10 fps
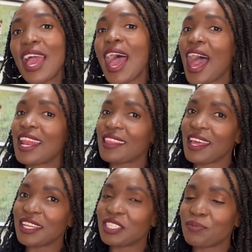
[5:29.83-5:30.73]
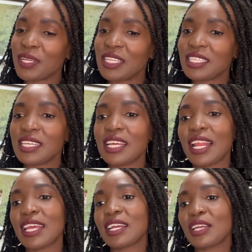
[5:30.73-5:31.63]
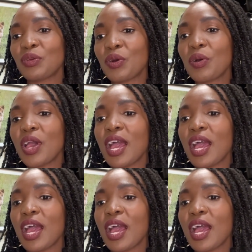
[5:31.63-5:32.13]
Another eligibility, like, you know,